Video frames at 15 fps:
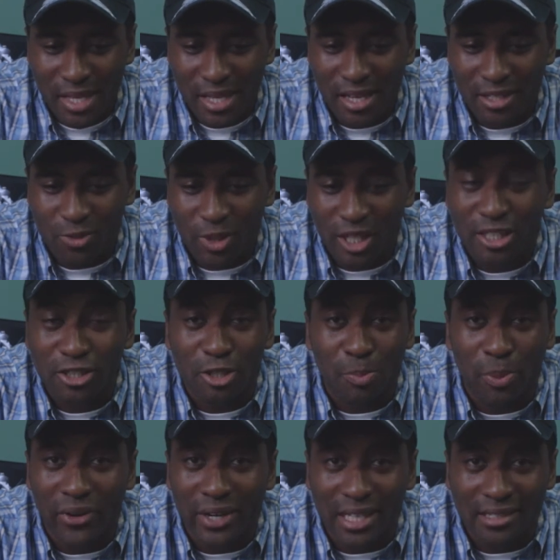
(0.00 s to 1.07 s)
It's really just
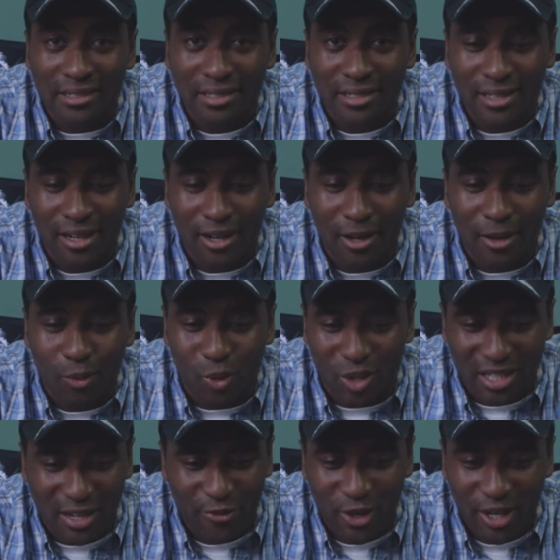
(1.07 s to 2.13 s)
pointless. Once
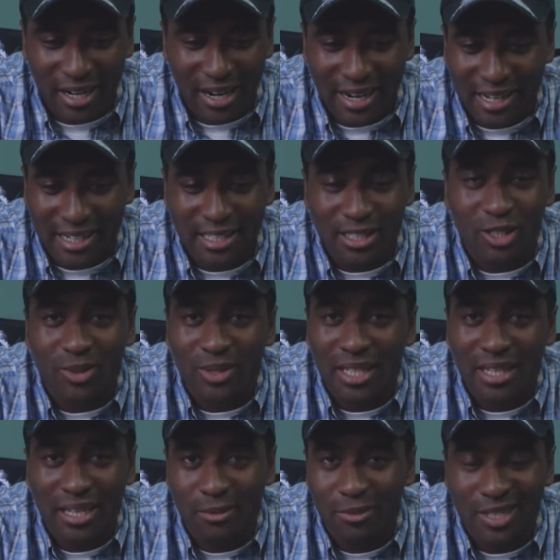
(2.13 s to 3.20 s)
I figured out I couldn't do
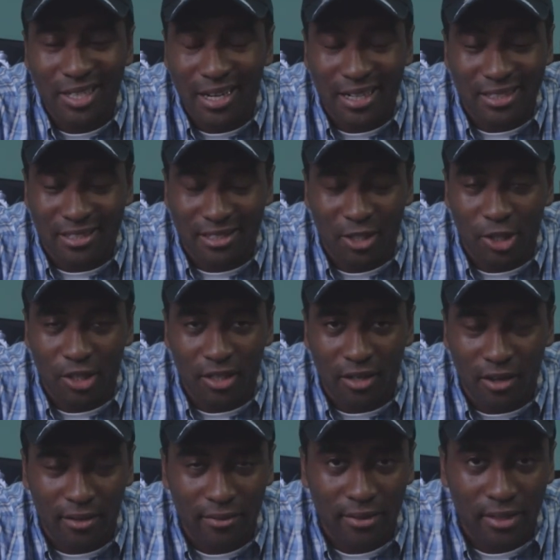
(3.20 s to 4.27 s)
anything with it, I just turned it
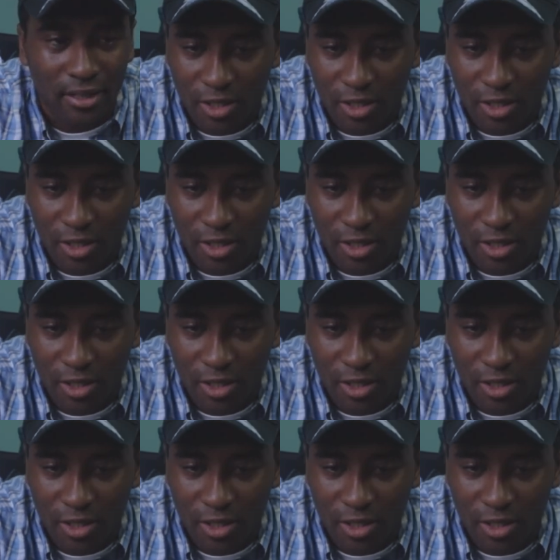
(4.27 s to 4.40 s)
off.